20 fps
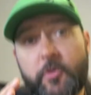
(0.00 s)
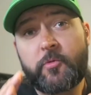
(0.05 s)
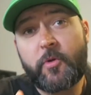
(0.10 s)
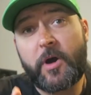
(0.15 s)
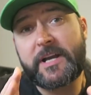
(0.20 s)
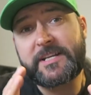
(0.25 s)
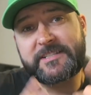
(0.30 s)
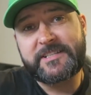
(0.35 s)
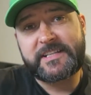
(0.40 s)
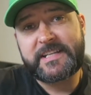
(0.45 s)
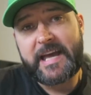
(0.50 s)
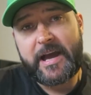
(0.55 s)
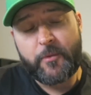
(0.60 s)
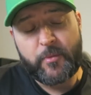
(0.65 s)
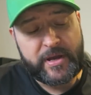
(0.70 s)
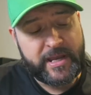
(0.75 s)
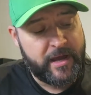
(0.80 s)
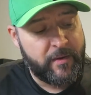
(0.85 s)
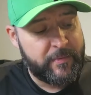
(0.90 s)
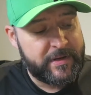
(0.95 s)
Right, so now
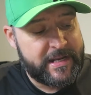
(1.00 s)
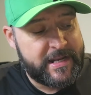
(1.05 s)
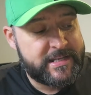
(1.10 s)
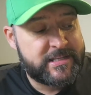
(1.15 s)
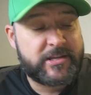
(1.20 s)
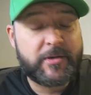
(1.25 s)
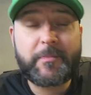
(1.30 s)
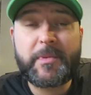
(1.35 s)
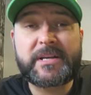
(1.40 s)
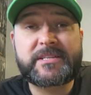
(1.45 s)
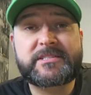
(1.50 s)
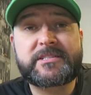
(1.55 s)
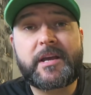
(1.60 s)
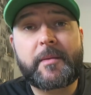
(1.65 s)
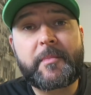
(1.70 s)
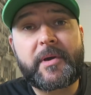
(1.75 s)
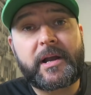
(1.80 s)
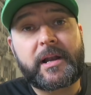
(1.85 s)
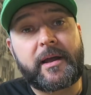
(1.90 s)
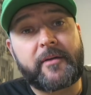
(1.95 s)
we're coming into my
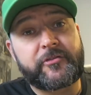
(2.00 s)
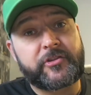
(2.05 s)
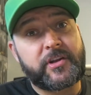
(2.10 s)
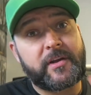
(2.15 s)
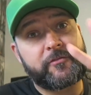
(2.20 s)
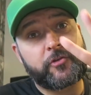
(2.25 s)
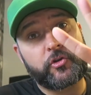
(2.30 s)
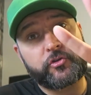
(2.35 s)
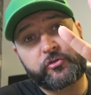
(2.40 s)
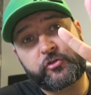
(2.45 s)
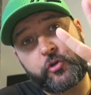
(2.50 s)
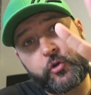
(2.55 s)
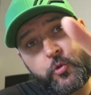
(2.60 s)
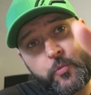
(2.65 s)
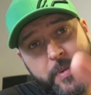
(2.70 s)
summer gloves, and I've got 2